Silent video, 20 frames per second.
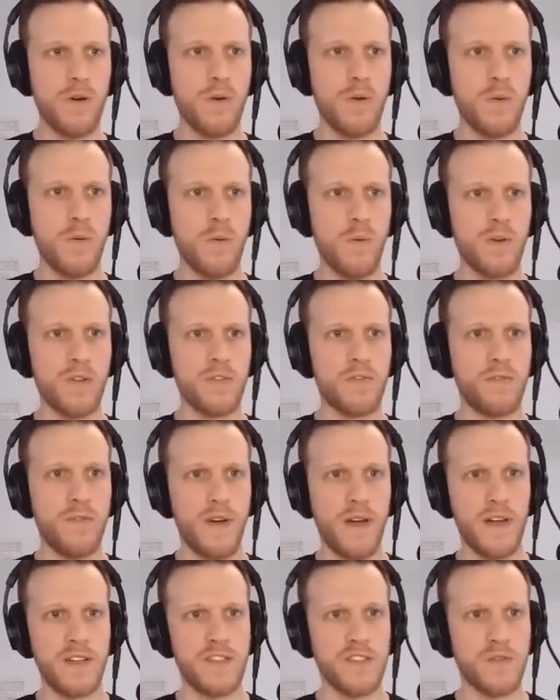what
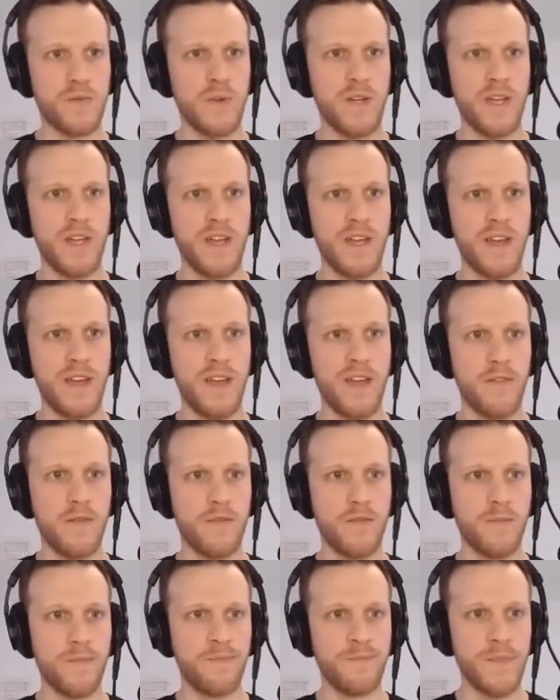files we have.
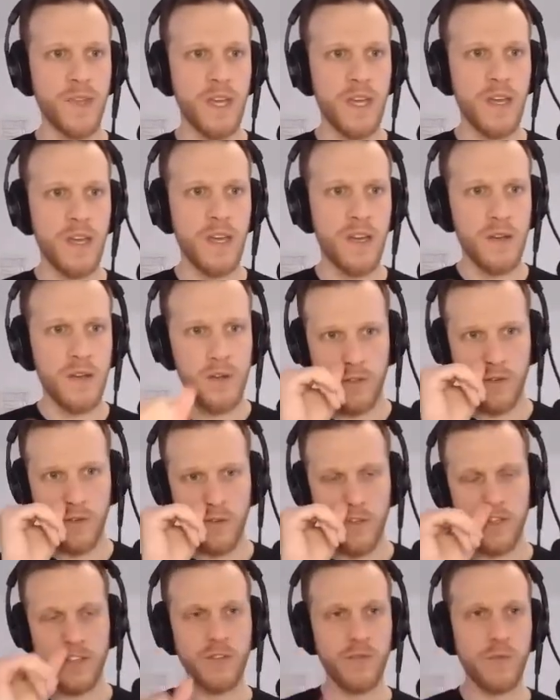So
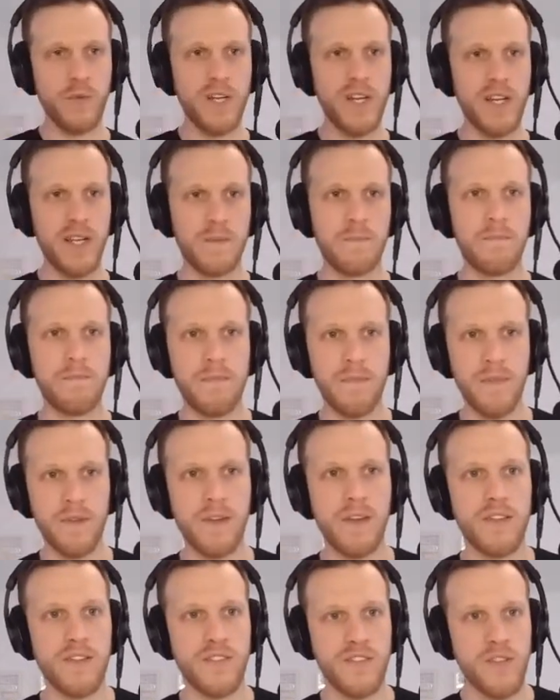this is really
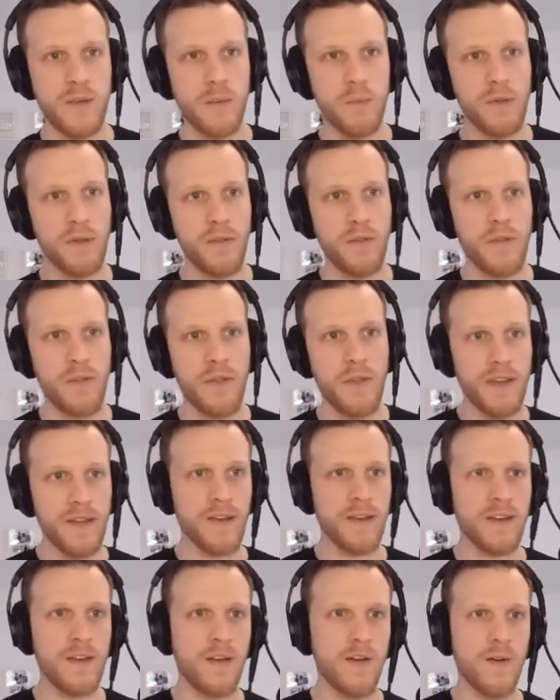a simple
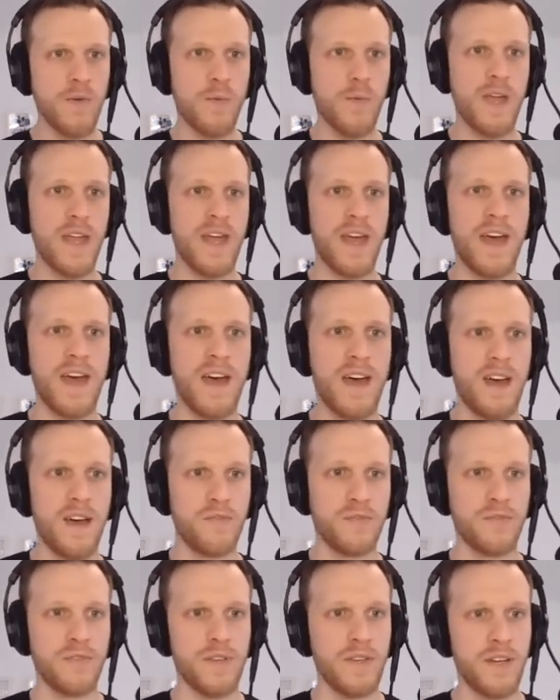thing. We
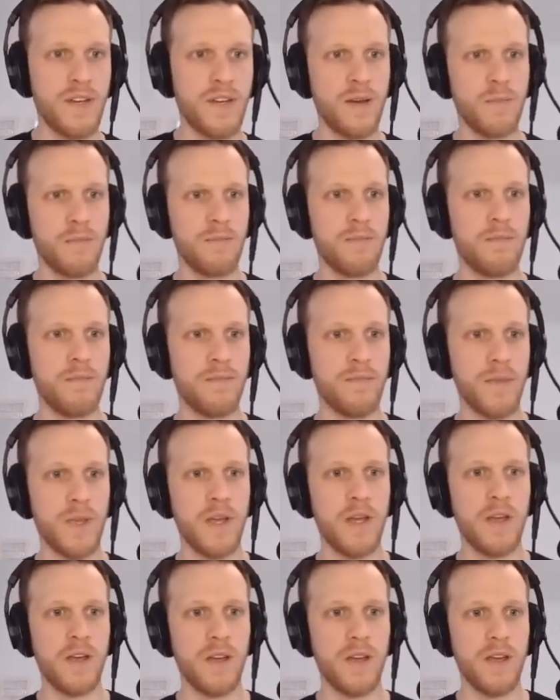have um,
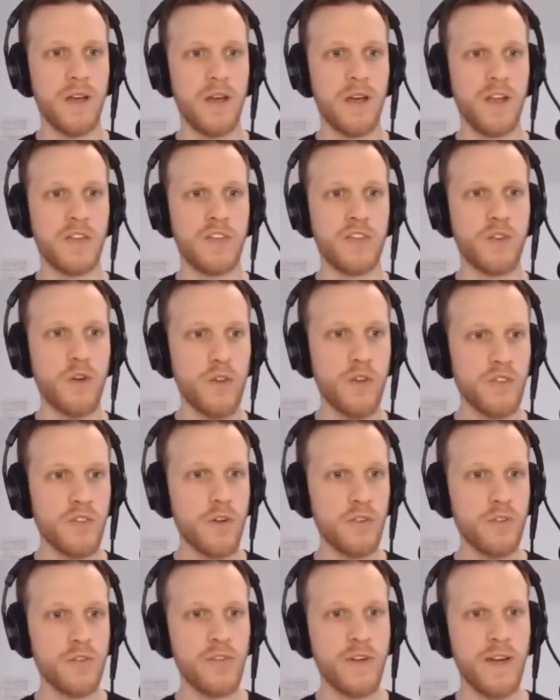a source
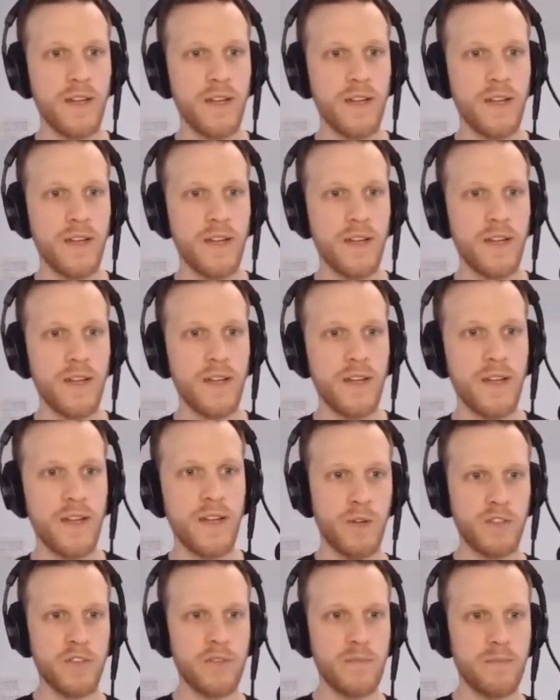code file at the very
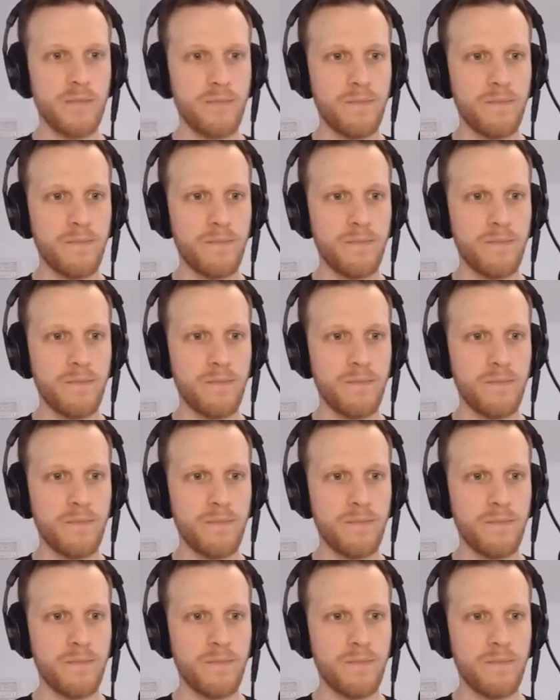bottom,